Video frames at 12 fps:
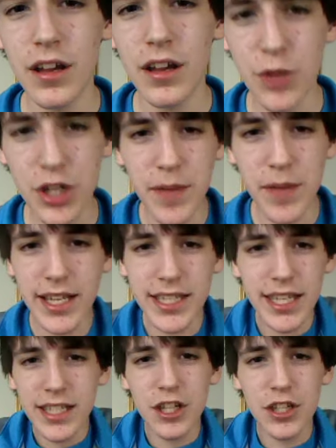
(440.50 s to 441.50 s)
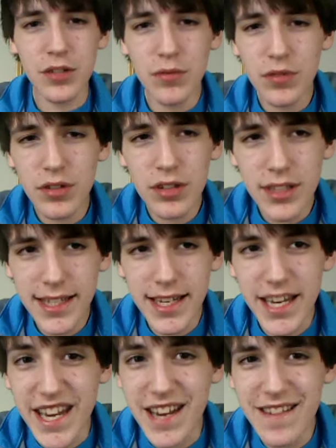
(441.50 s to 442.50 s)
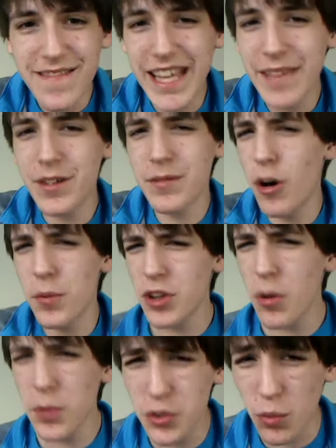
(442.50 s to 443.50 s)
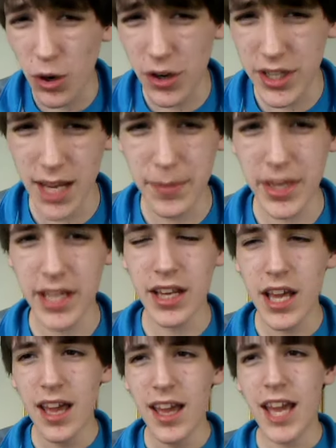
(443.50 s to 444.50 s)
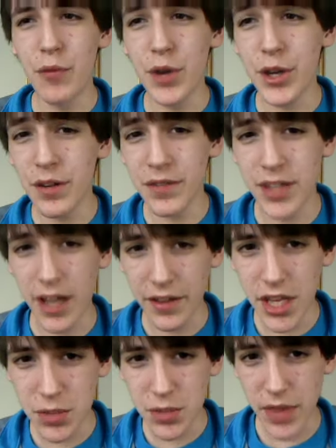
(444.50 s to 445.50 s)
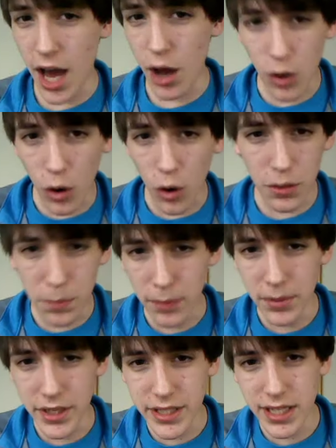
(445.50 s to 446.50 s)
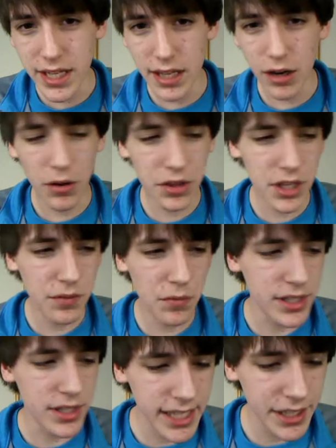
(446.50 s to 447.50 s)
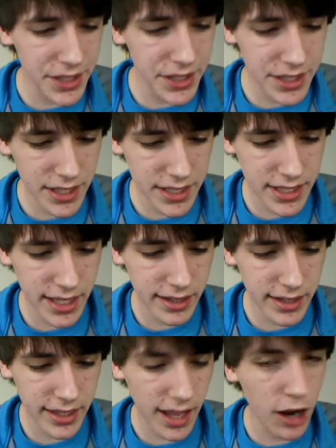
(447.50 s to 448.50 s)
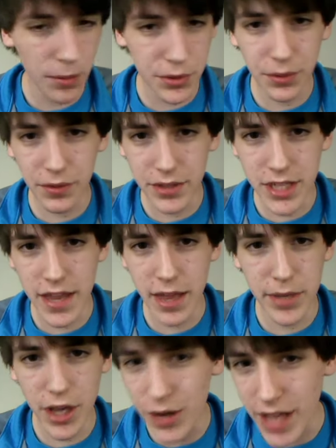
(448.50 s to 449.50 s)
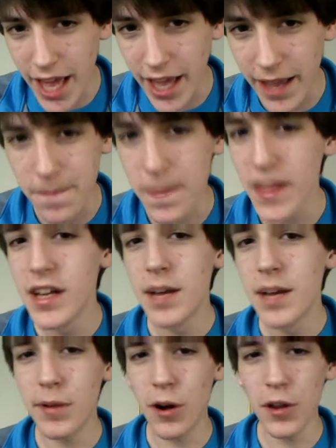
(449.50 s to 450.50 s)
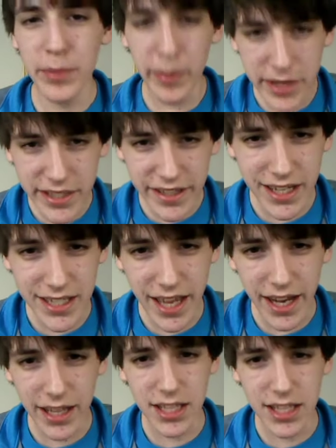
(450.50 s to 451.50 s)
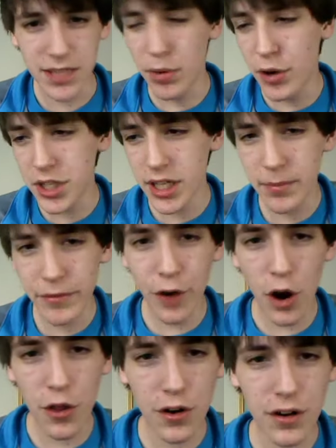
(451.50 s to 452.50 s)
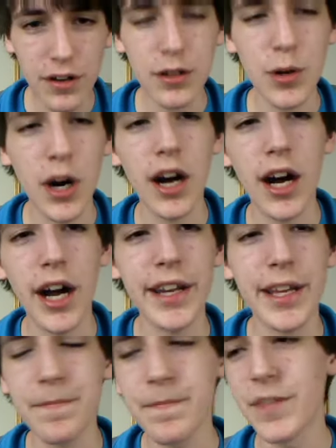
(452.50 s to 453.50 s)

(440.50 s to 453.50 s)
Which makes it just even almost worse. I mean, if we could have done this without all the publicity and all the ridiculousness, then I almost would have said that'd be okay. But all the publicity he's getting is pushing him farther into hiding.